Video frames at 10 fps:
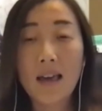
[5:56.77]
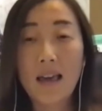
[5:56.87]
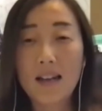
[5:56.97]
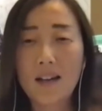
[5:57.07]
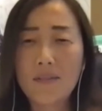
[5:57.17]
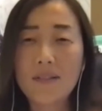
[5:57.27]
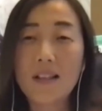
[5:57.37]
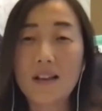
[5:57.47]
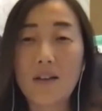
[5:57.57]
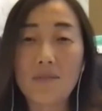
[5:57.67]
and I
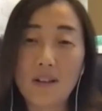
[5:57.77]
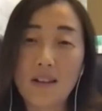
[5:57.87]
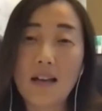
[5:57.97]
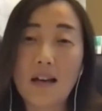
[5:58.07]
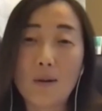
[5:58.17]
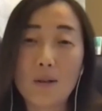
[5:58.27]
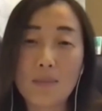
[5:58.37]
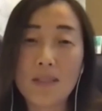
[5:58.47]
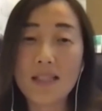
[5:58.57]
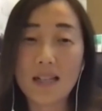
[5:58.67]
felt like I was
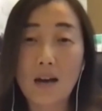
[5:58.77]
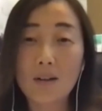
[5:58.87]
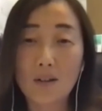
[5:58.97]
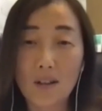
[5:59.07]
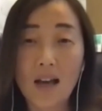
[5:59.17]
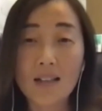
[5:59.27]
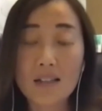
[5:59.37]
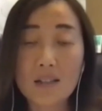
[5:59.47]
missing out a lot.